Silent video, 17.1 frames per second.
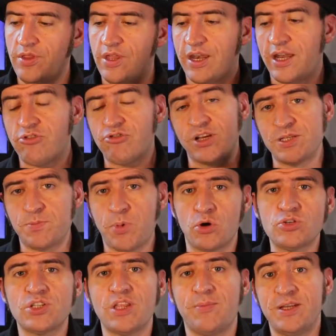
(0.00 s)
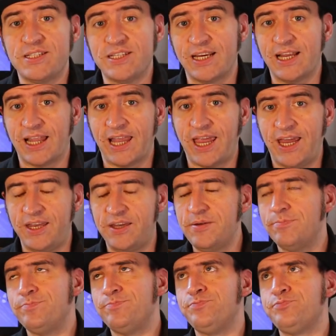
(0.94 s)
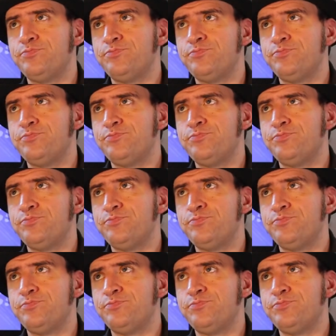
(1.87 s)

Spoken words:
Then I transposed them into Glade,